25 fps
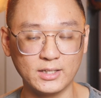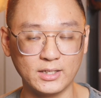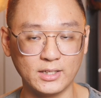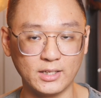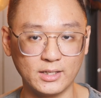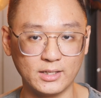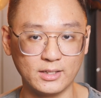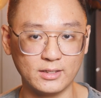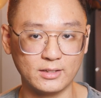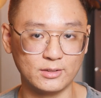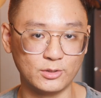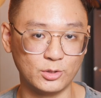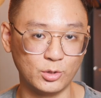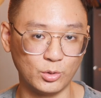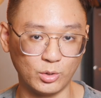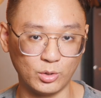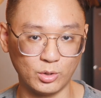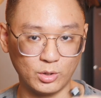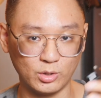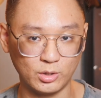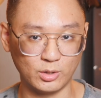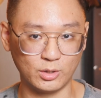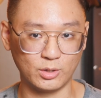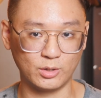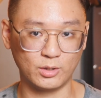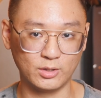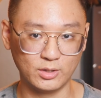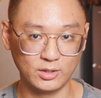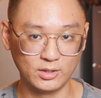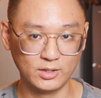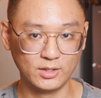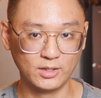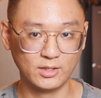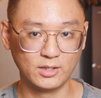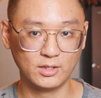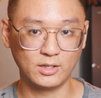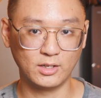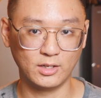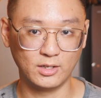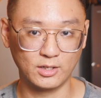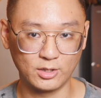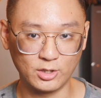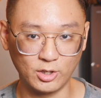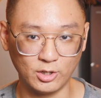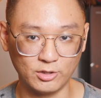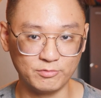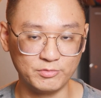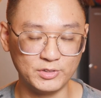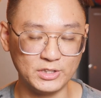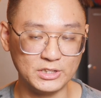in your
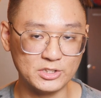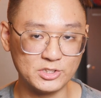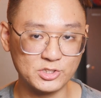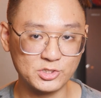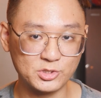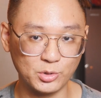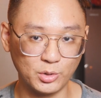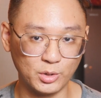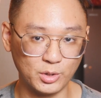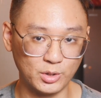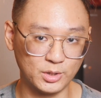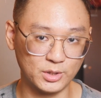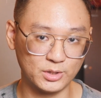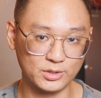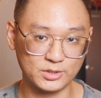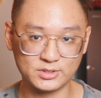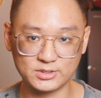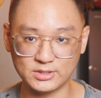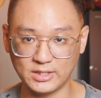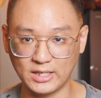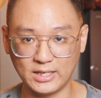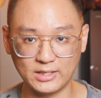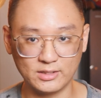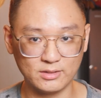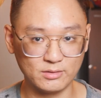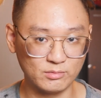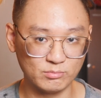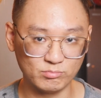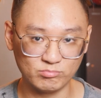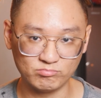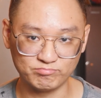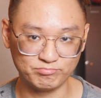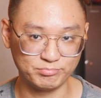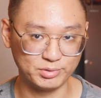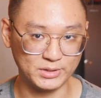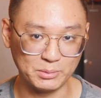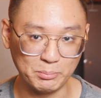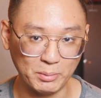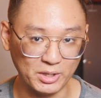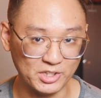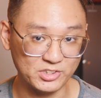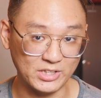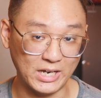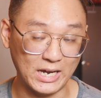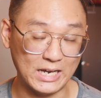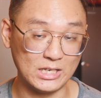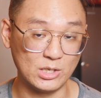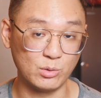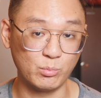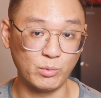convenience stores, pretty much
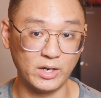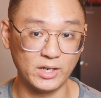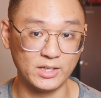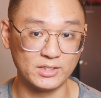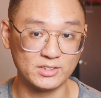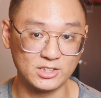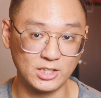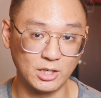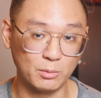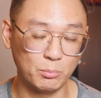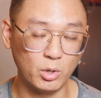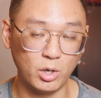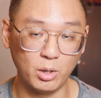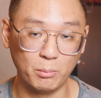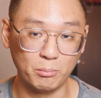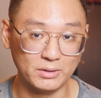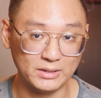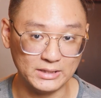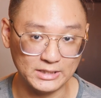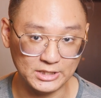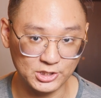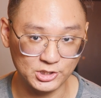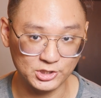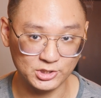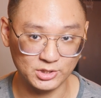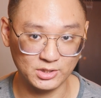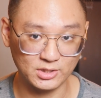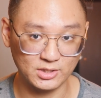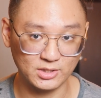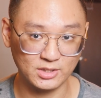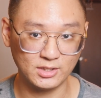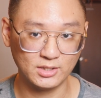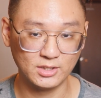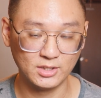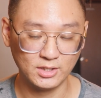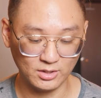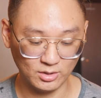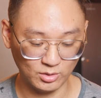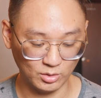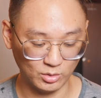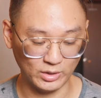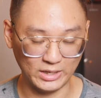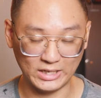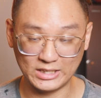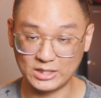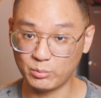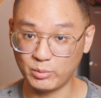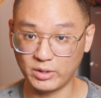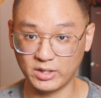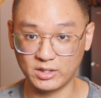anywhere in Singapore or Malaysia or
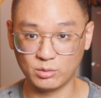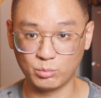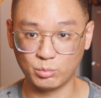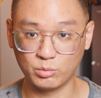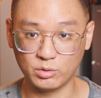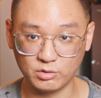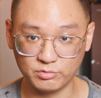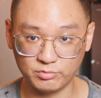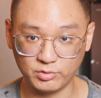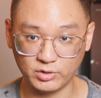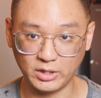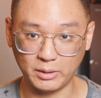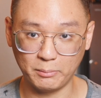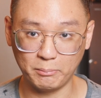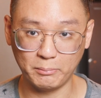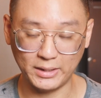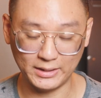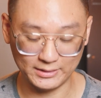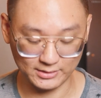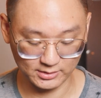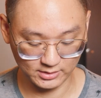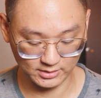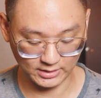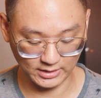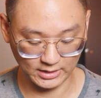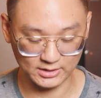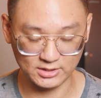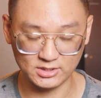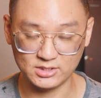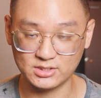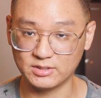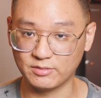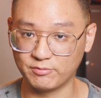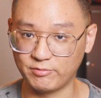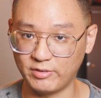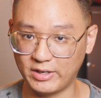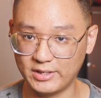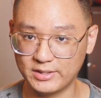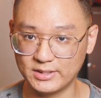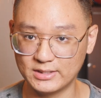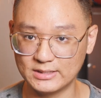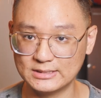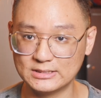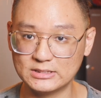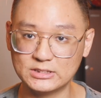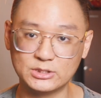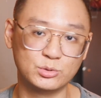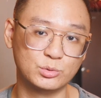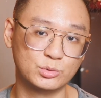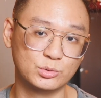anywhere in the world for that matter, and it's very
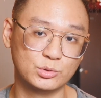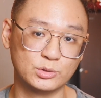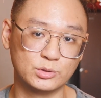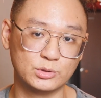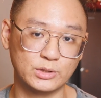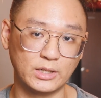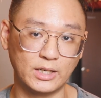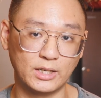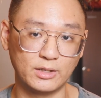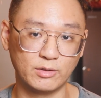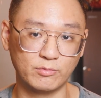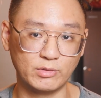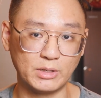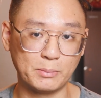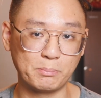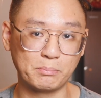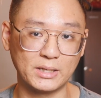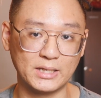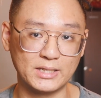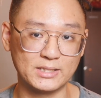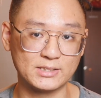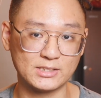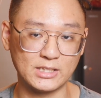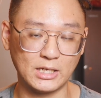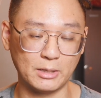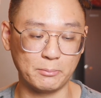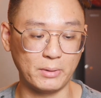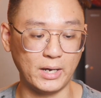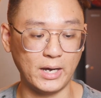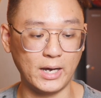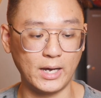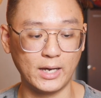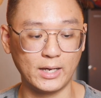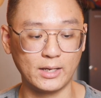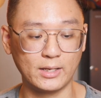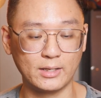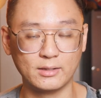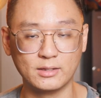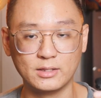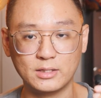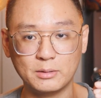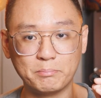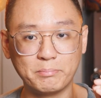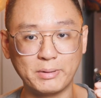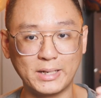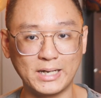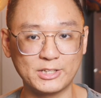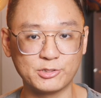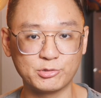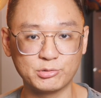easy to replace them. And the
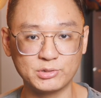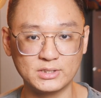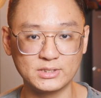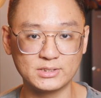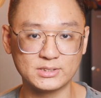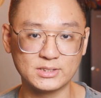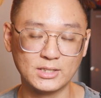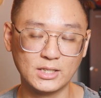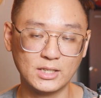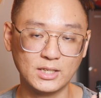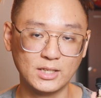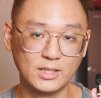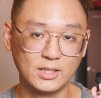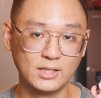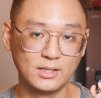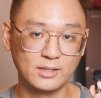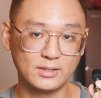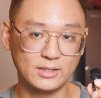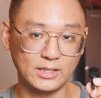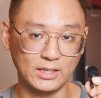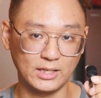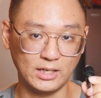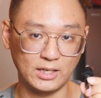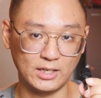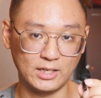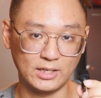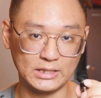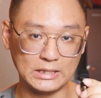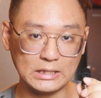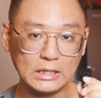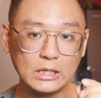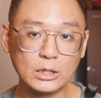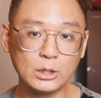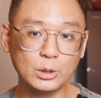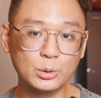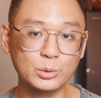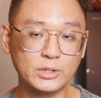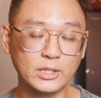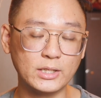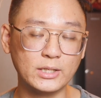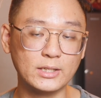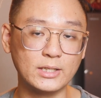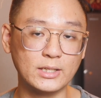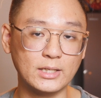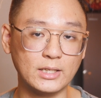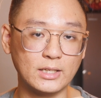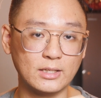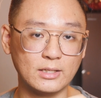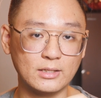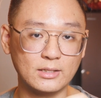batteries that are included
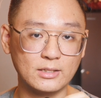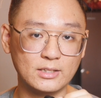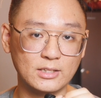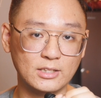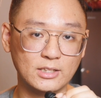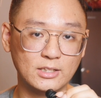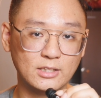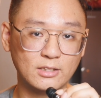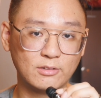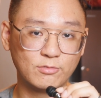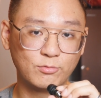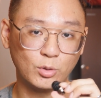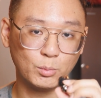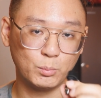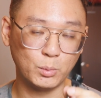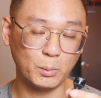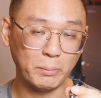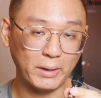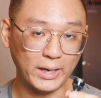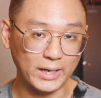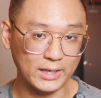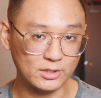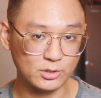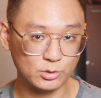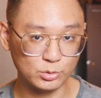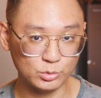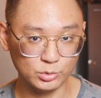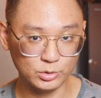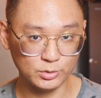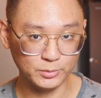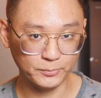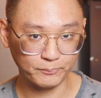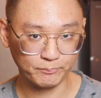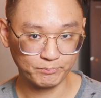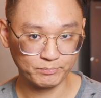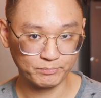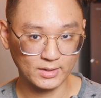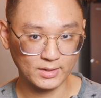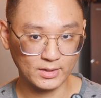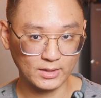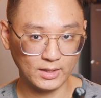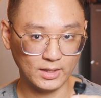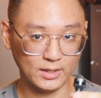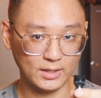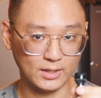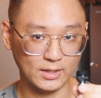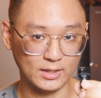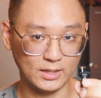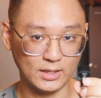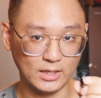in the FOBO Bike 2,
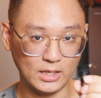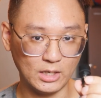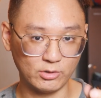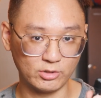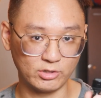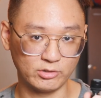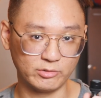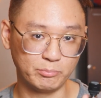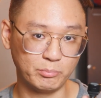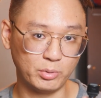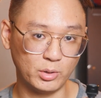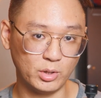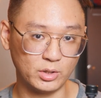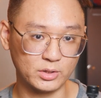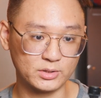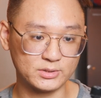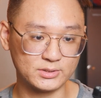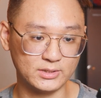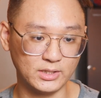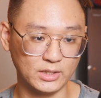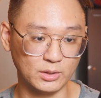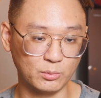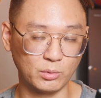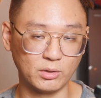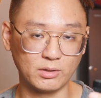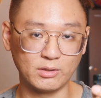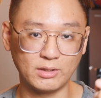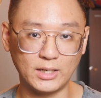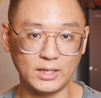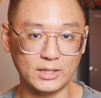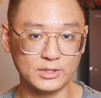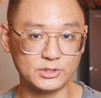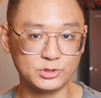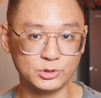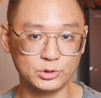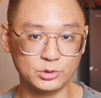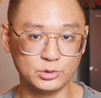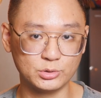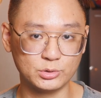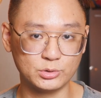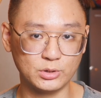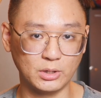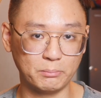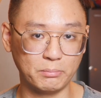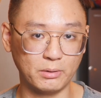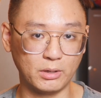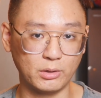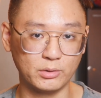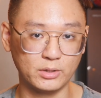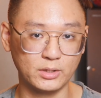out of the box, they will last you
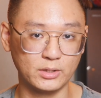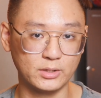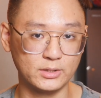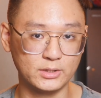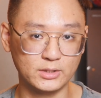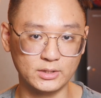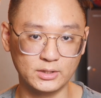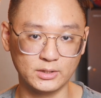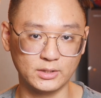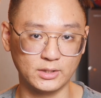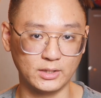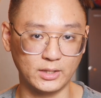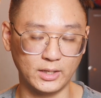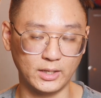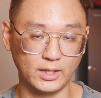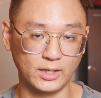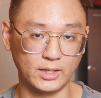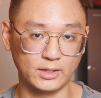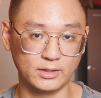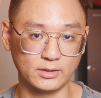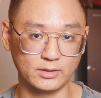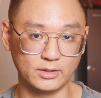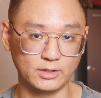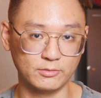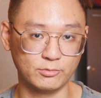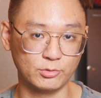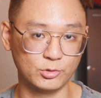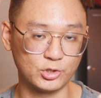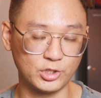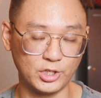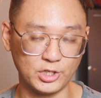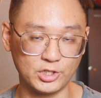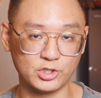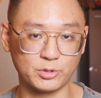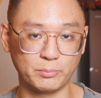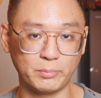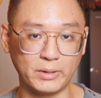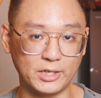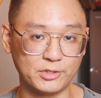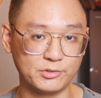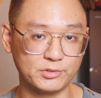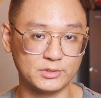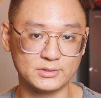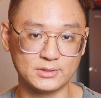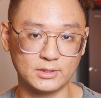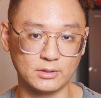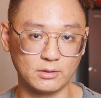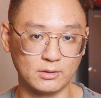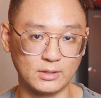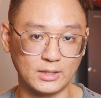about a year, and if you change the
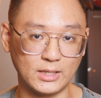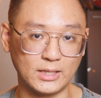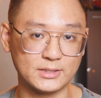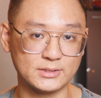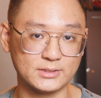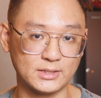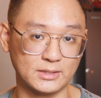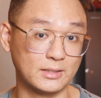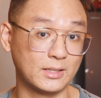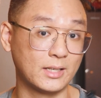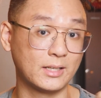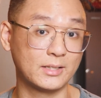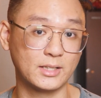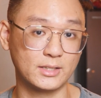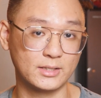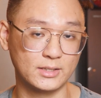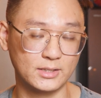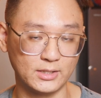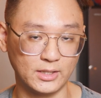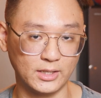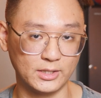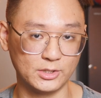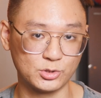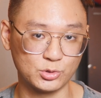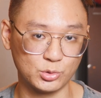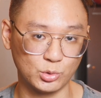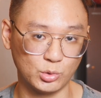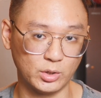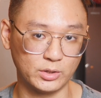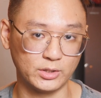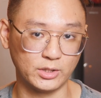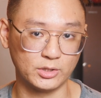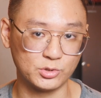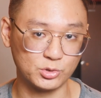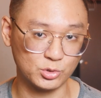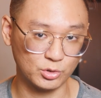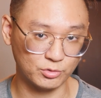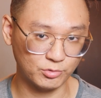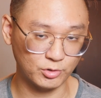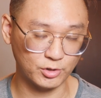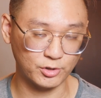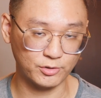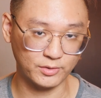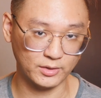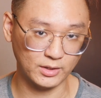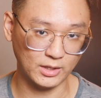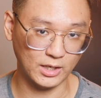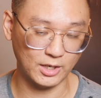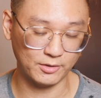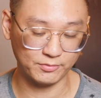batteries, they will last another year, and so on and so
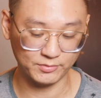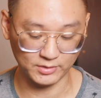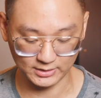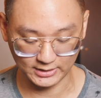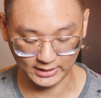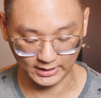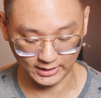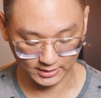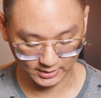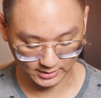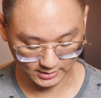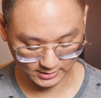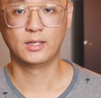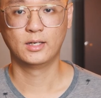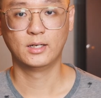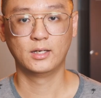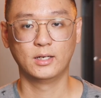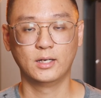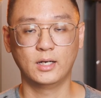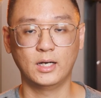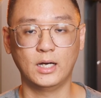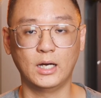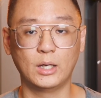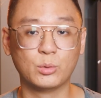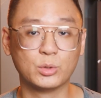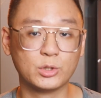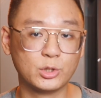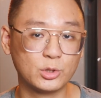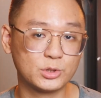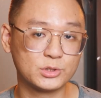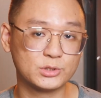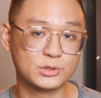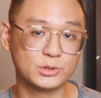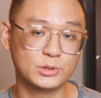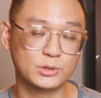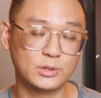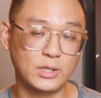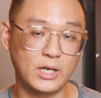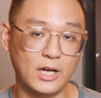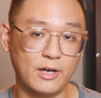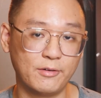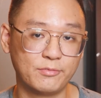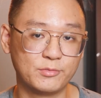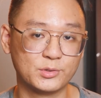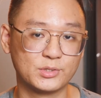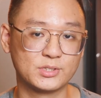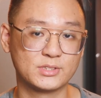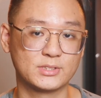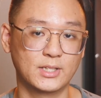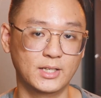forth after that. I would also have
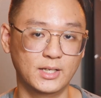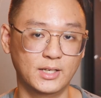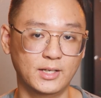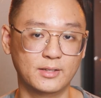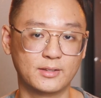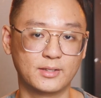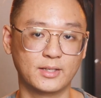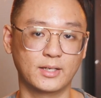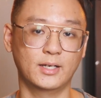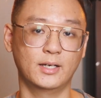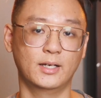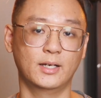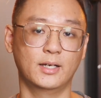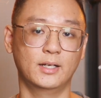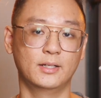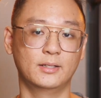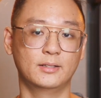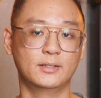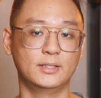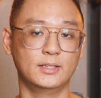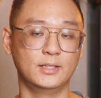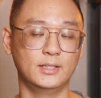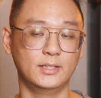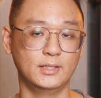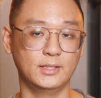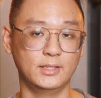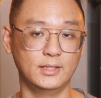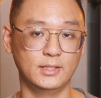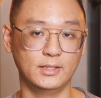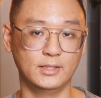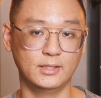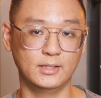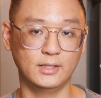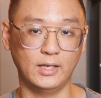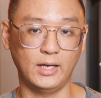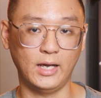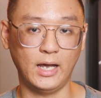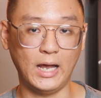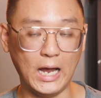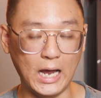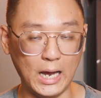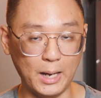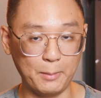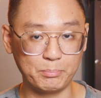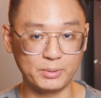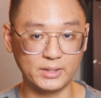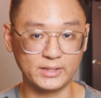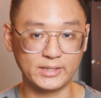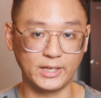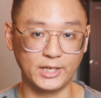to say that the
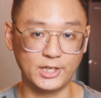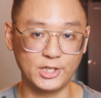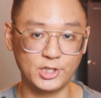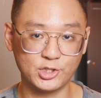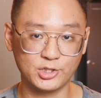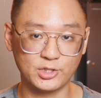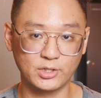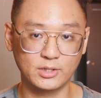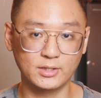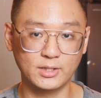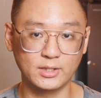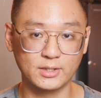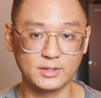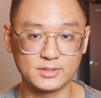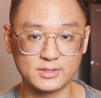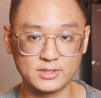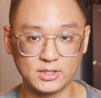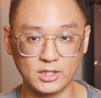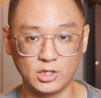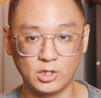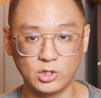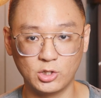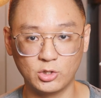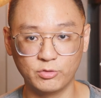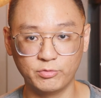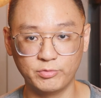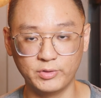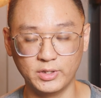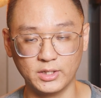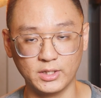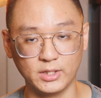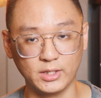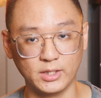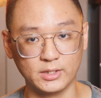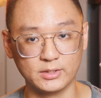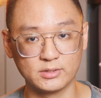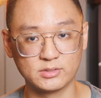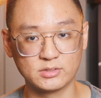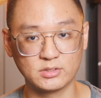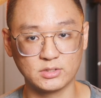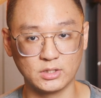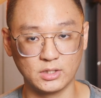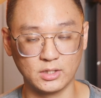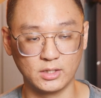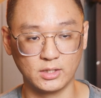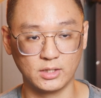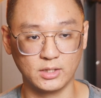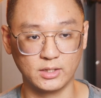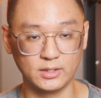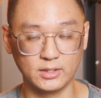application itself, it's
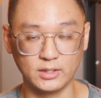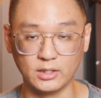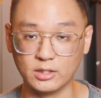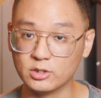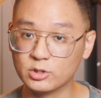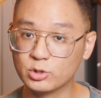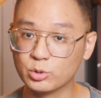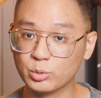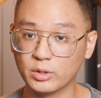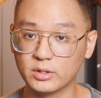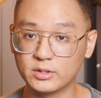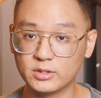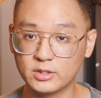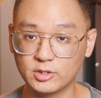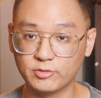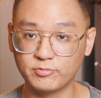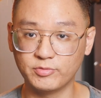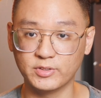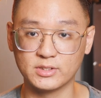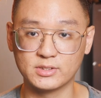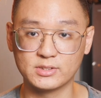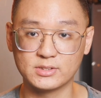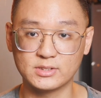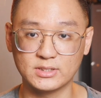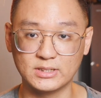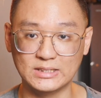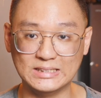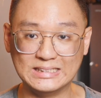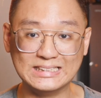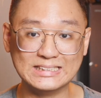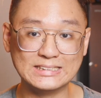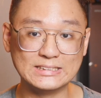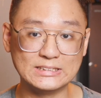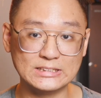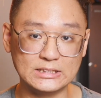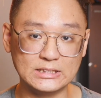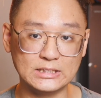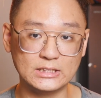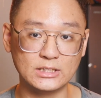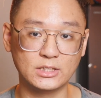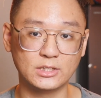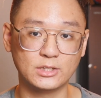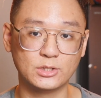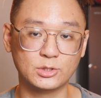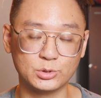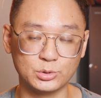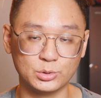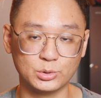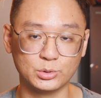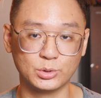intuitive, it's easy
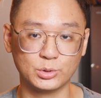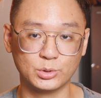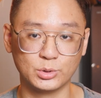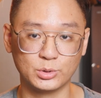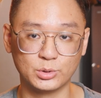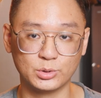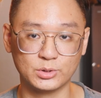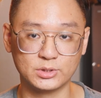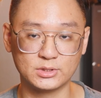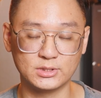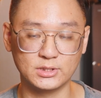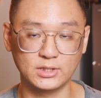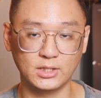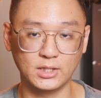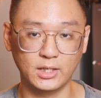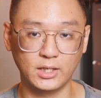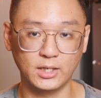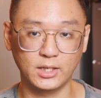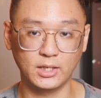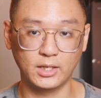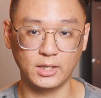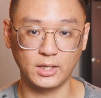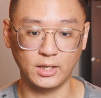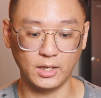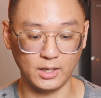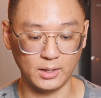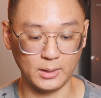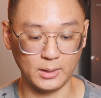to see.